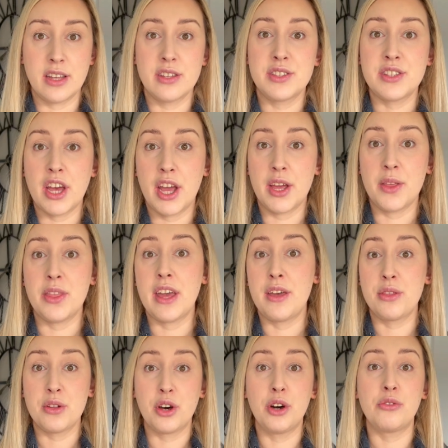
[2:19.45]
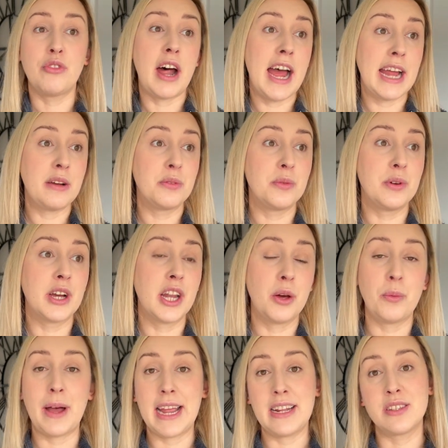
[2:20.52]
so they thought, right, we're going to
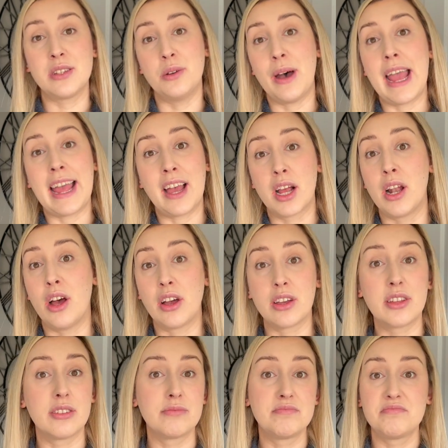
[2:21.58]
wait till 8 o'clock